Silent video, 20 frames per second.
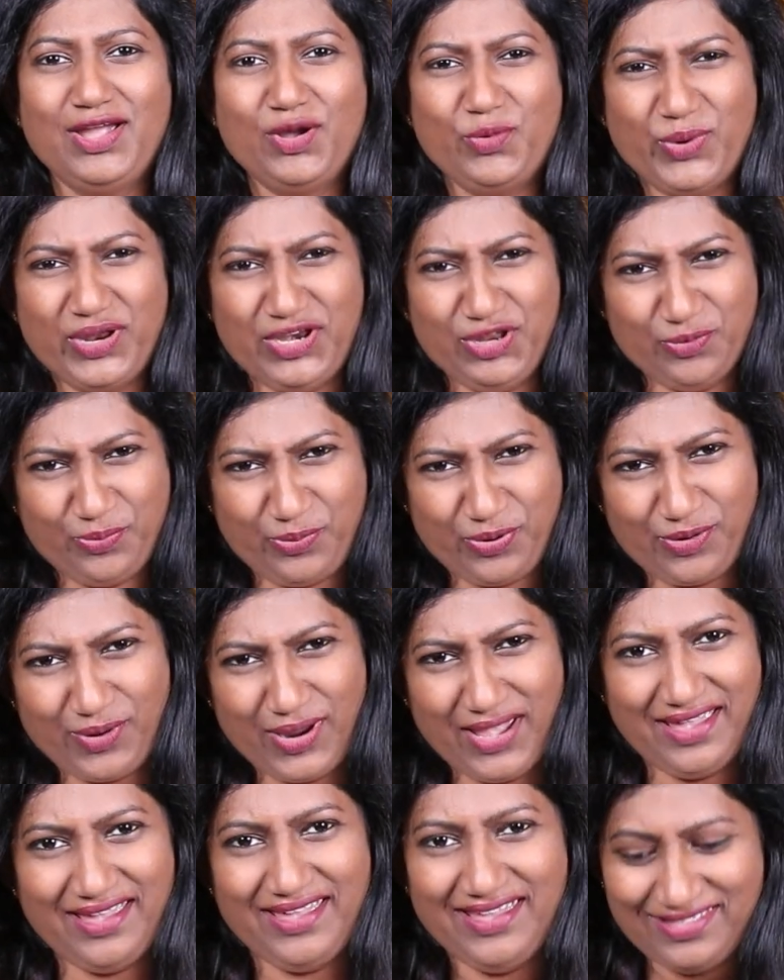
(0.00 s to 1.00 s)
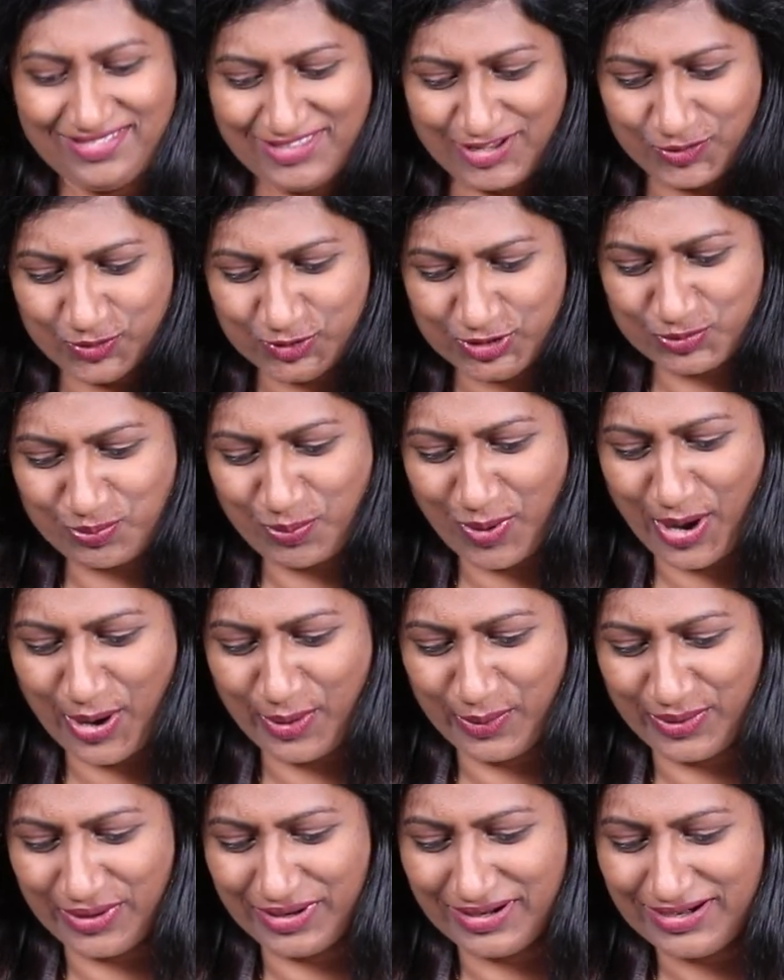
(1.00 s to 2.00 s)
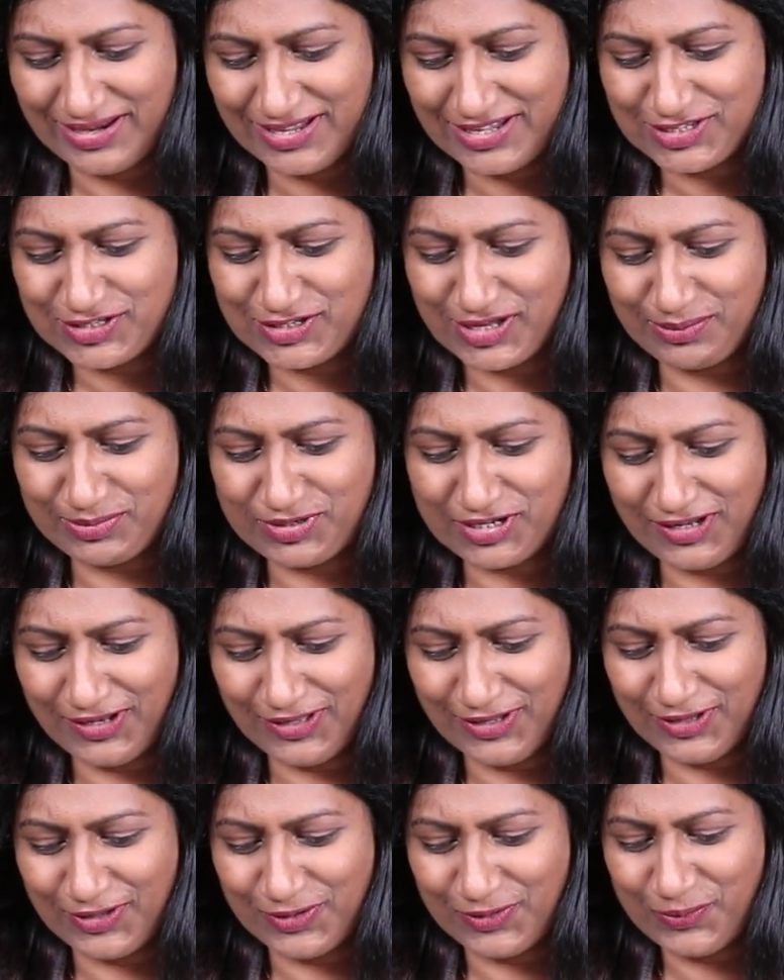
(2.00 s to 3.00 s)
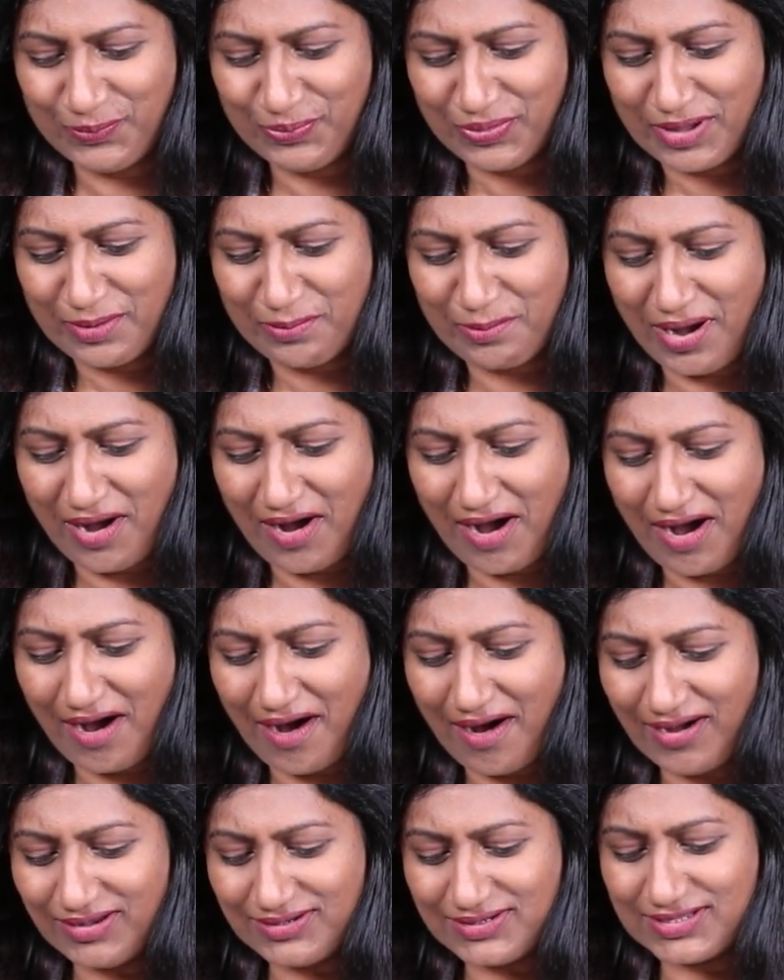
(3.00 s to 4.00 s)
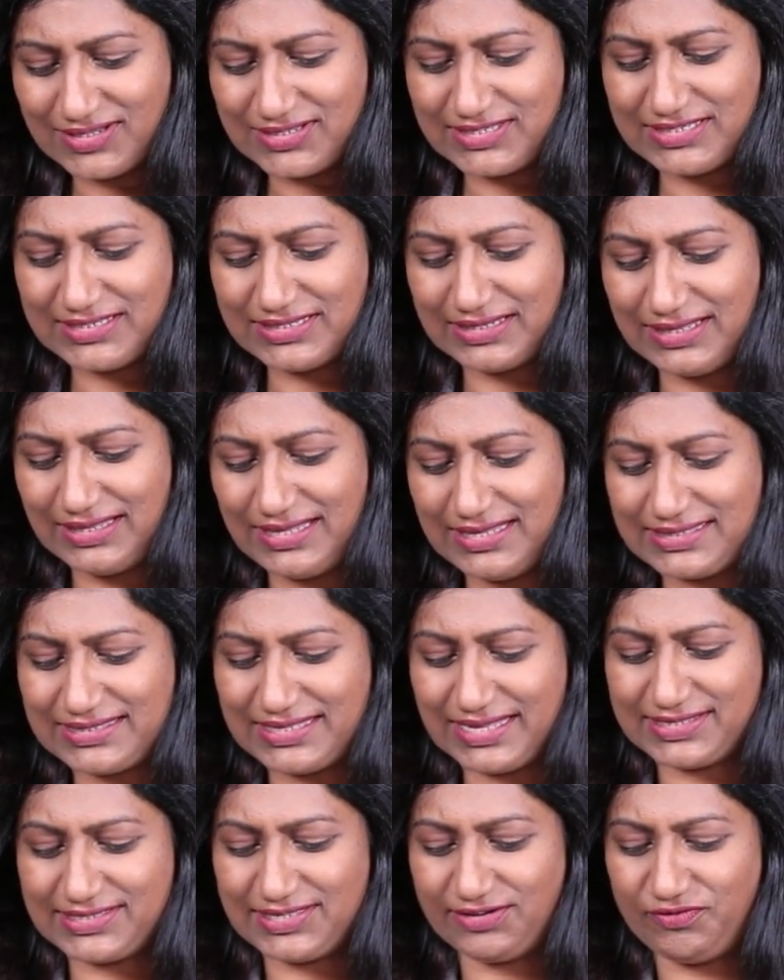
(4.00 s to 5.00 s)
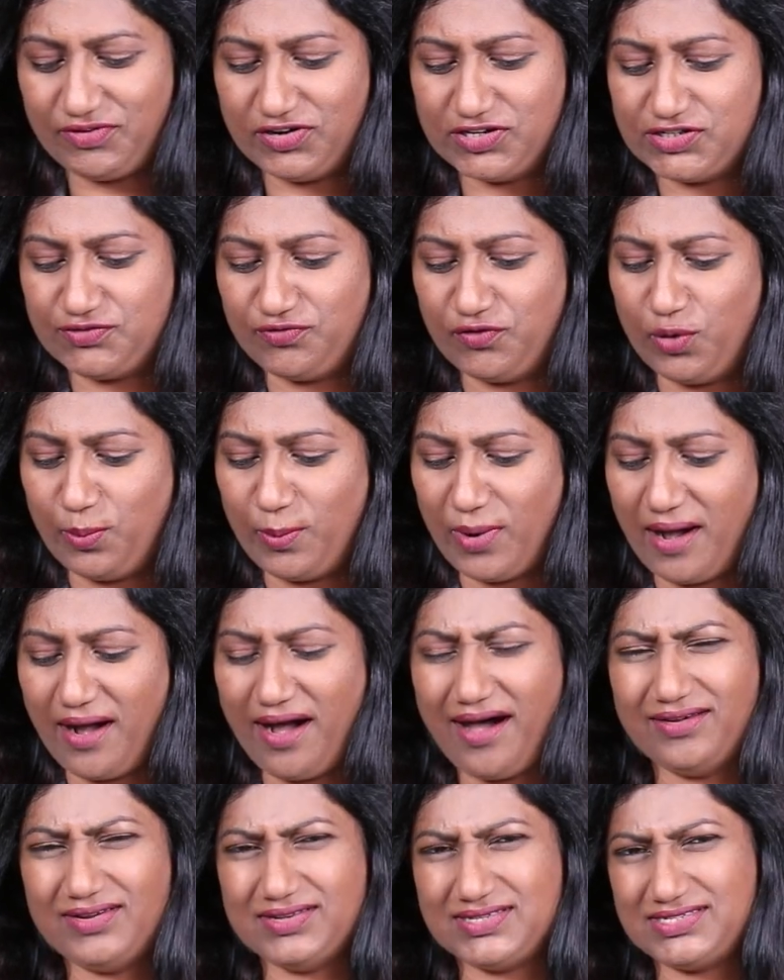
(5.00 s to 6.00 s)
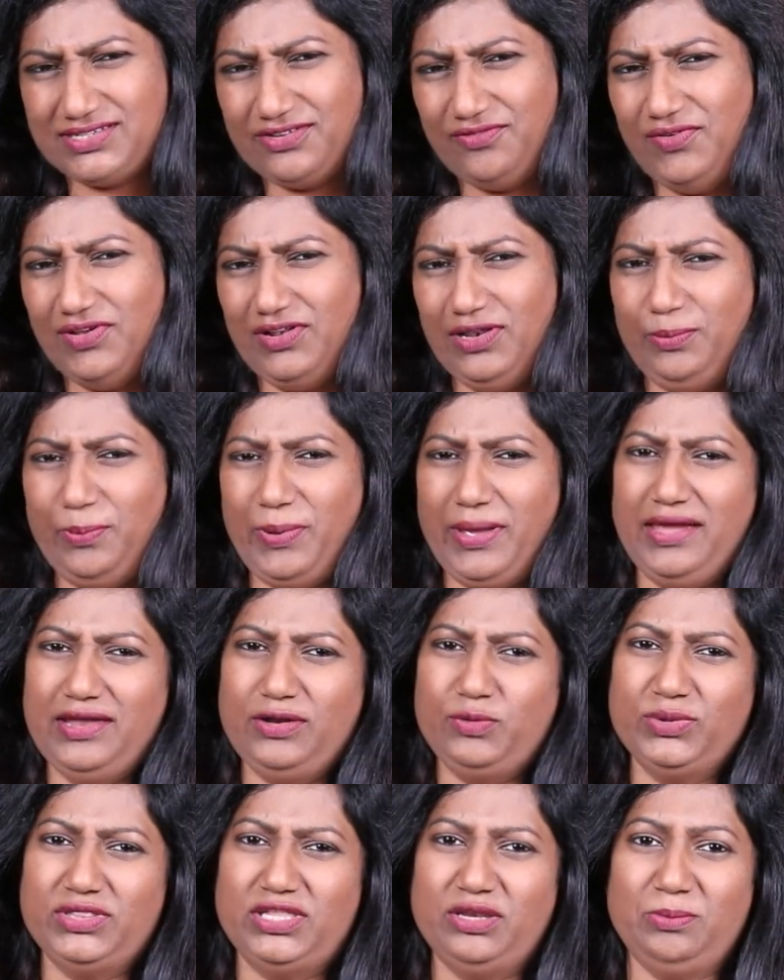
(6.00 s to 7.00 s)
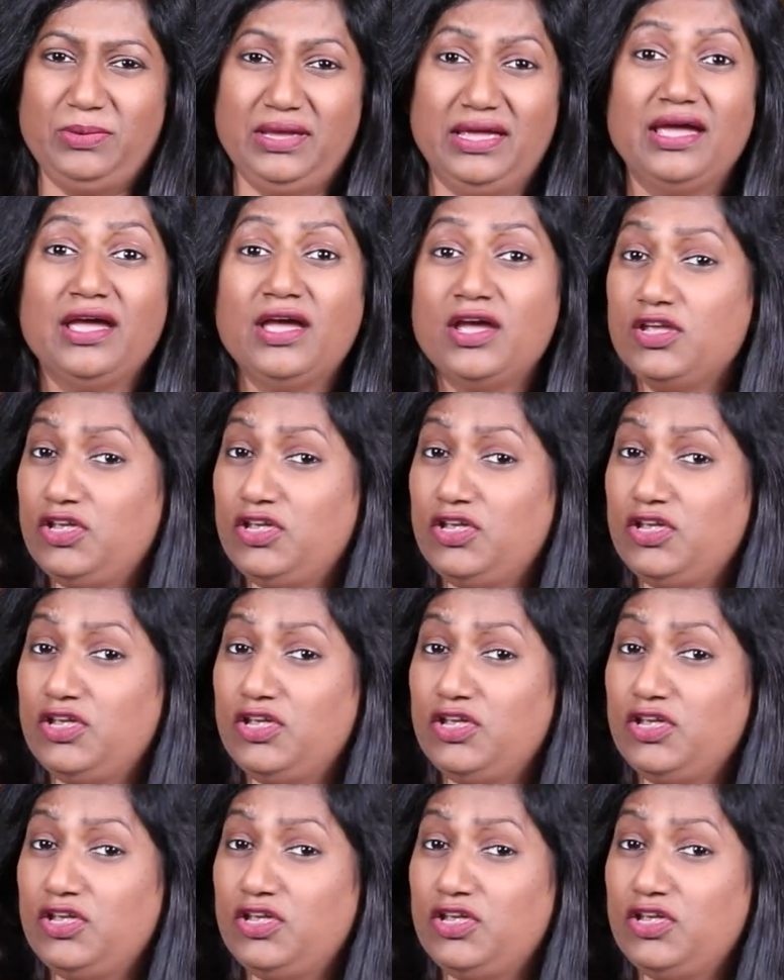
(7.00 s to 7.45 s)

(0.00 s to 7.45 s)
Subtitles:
When you pray, there is power. So I'm telling you, my heart is, he says in verse 4, my heart is severely pained within me.